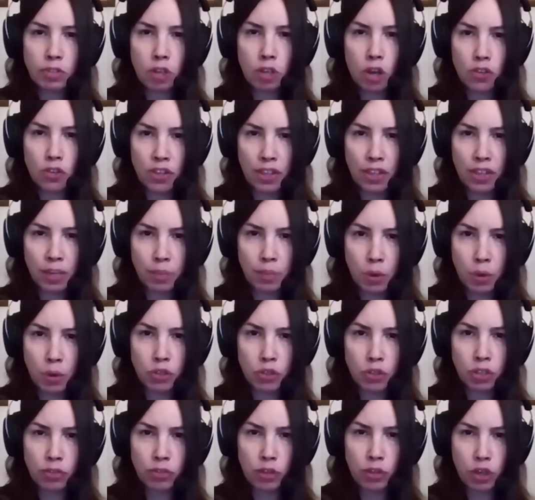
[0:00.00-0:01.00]
it solves, I think,
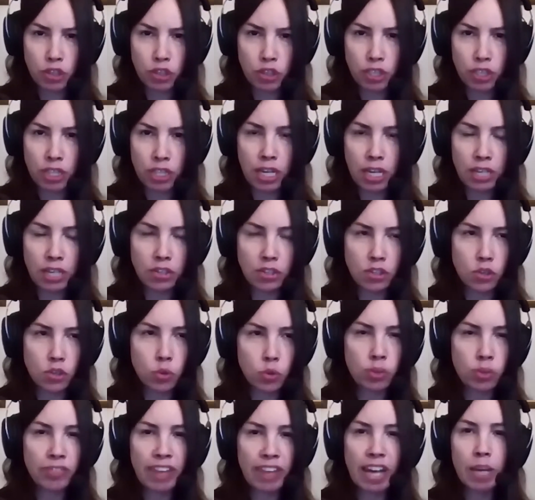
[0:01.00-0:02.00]
most universally is the
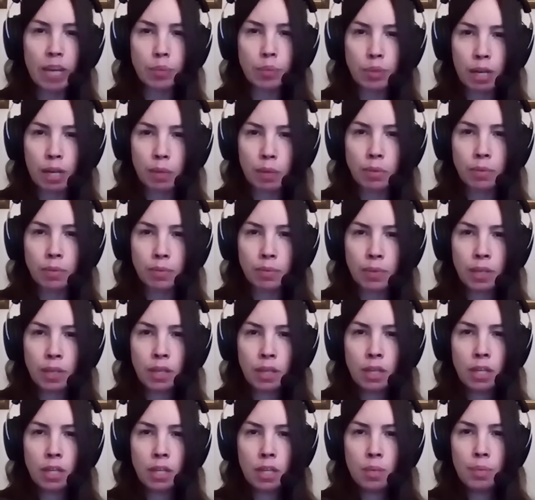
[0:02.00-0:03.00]
store value problem.
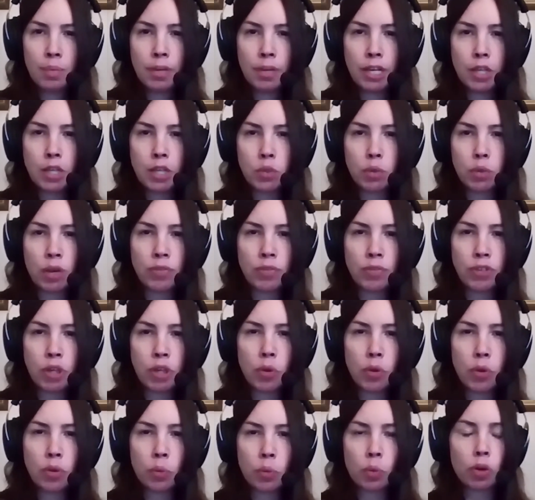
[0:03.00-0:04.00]
Because wherever
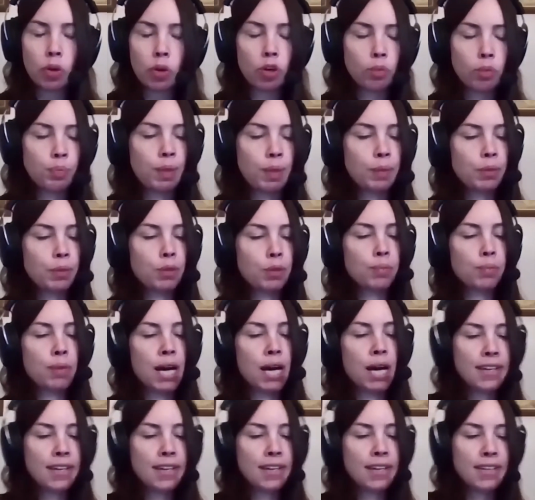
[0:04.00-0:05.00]
you go in the world, people are
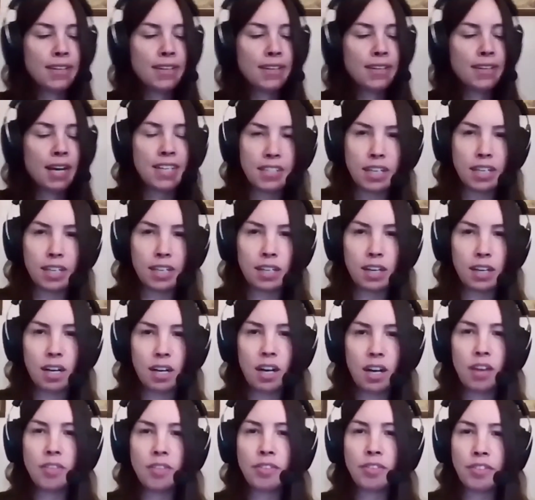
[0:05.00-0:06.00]

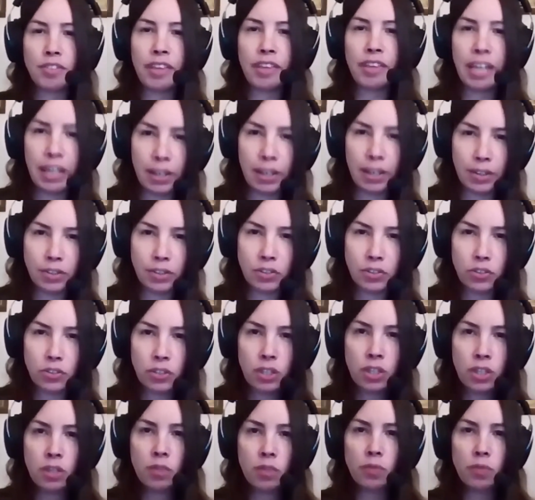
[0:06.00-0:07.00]
monetizing other
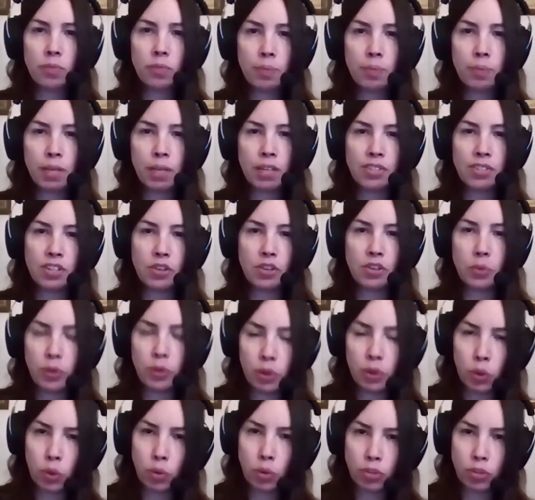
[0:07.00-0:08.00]
things because they
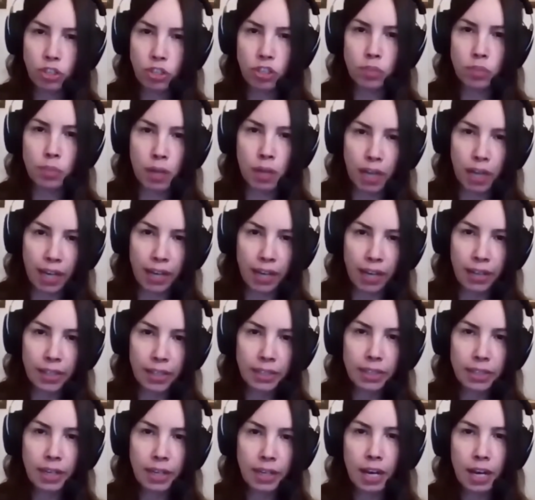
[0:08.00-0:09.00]
don't want to hold just
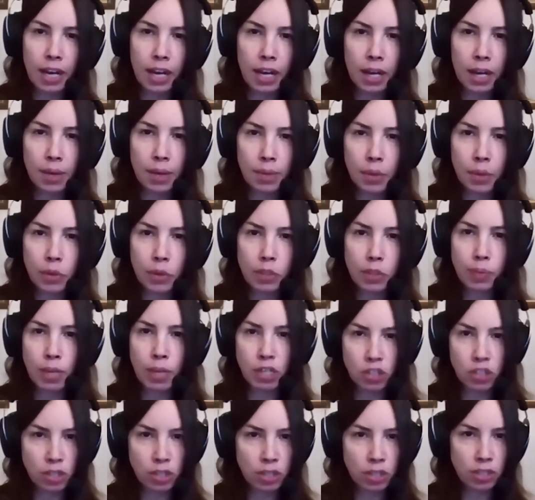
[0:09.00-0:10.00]
money. Uh, you know,
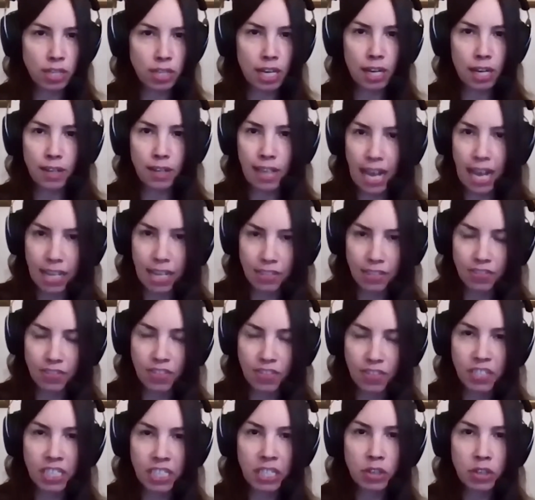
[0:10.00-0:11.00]
especially in this kind of last
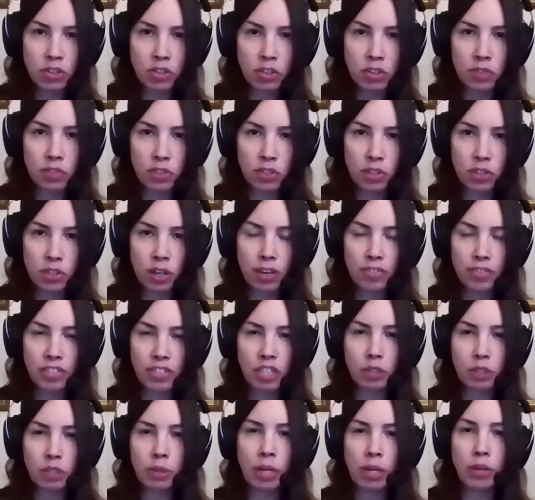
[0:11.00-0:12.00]
15 years of, of
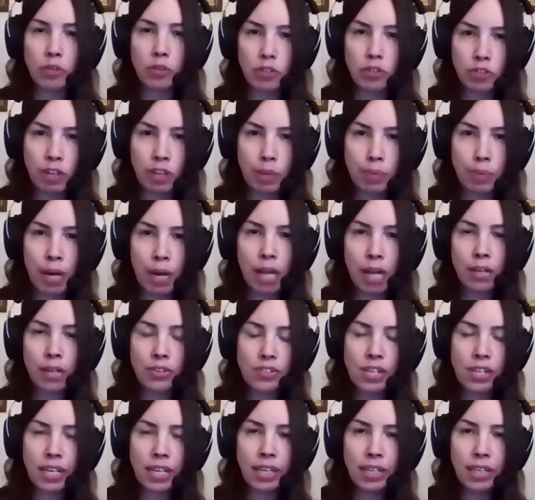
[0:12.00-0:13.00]
zero interest rate
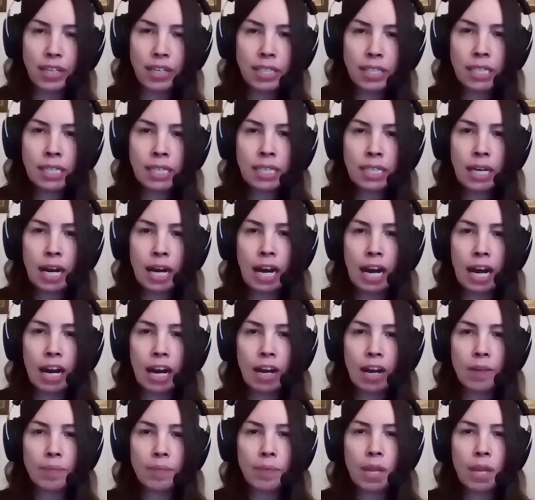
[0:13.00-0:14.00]
policy.
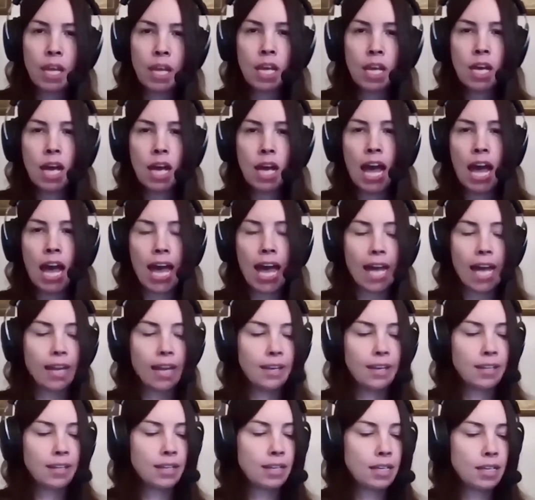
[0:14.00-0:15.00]
Um,
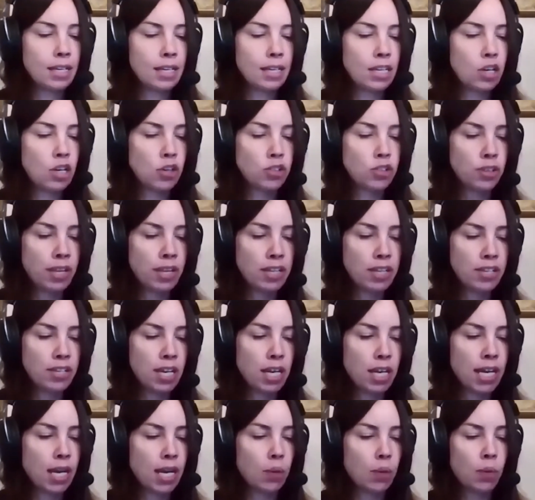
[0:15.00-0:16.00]
and you know, so they
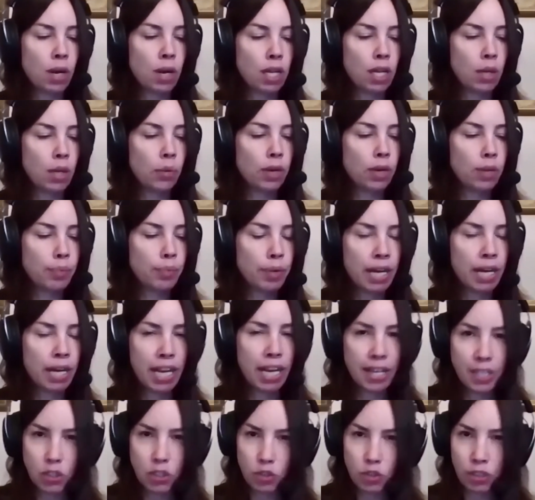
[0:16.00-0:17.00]
say, okay, well, I want to
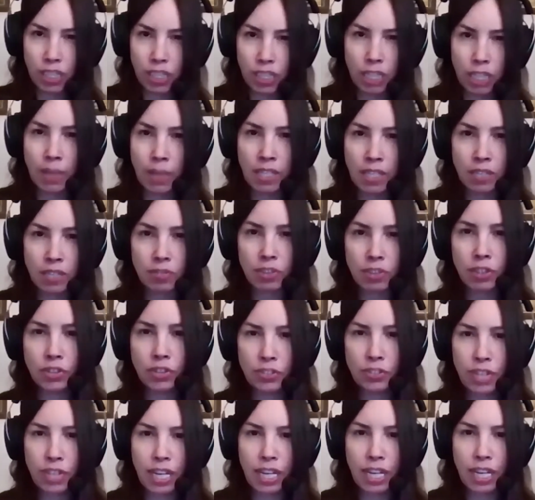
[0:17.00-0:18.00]
buy this really expensive
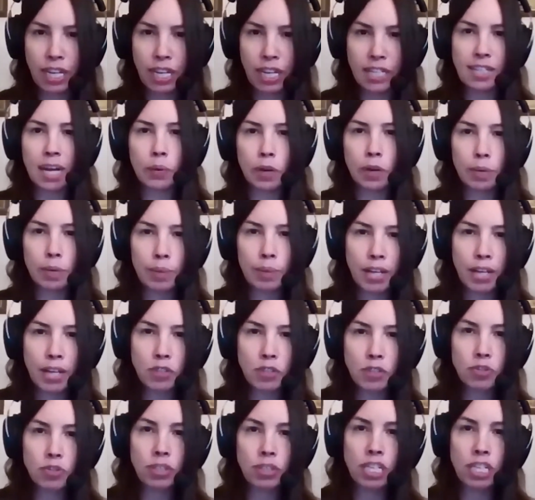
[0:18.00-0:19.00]
real estate instead. I want
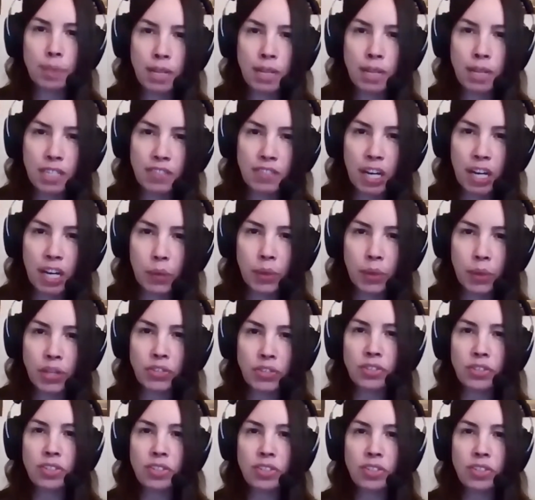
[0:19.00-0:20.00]
to buy this really expensive
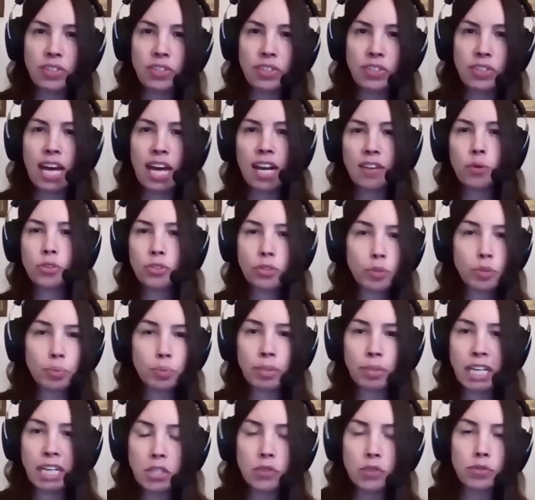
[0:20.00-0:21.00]
equities instead. And of
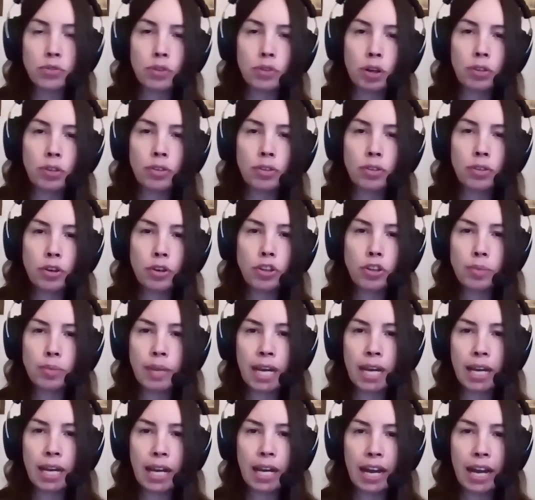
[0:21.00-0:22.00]
course, there are places for all of
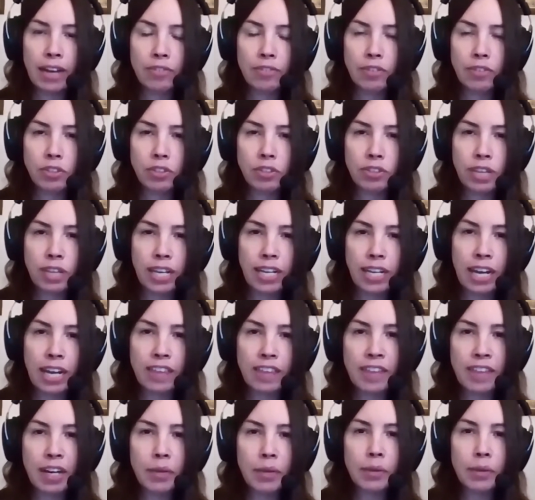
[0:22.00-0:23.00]
those. I mean, I, I have real
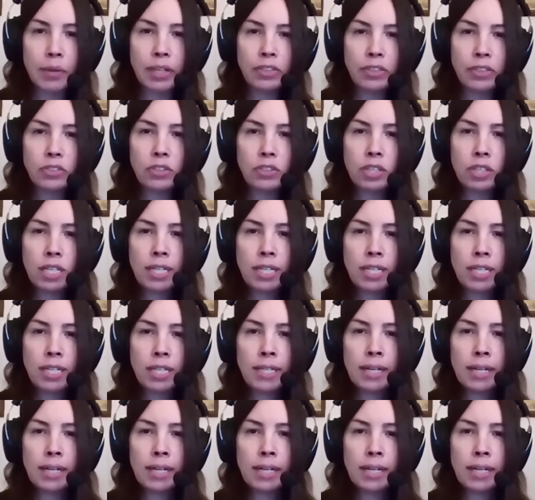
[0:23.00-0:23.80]
estate and I have equities.